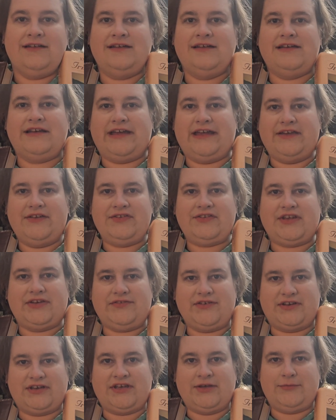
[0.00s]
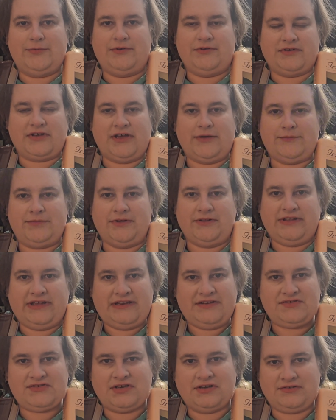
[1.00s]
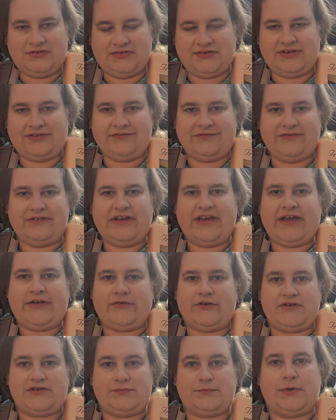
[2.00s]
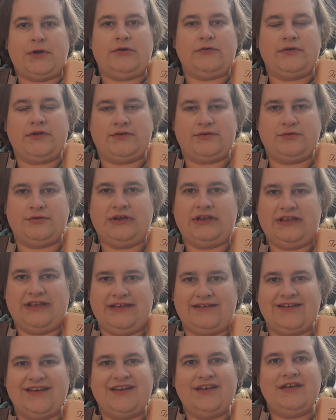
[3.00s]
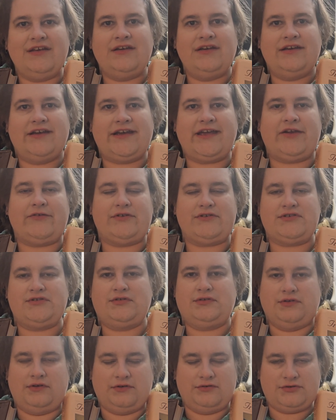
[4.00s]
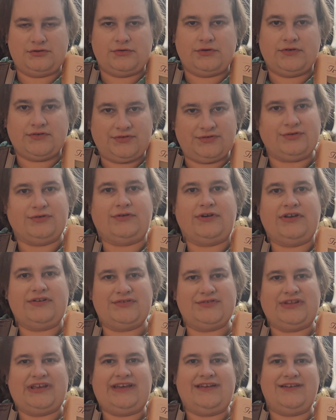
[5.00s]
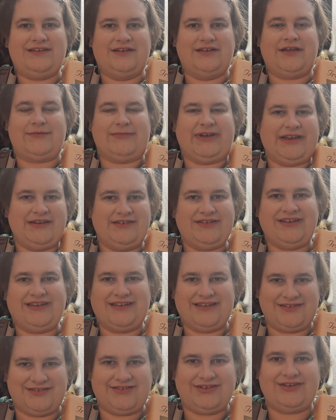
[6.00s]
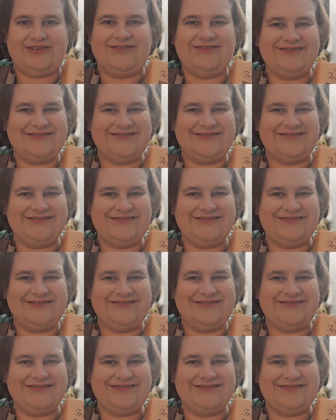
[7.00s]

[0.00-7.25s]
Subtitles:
I also have a couple compilations of Irish poetry and Irish short stories that I might dig into.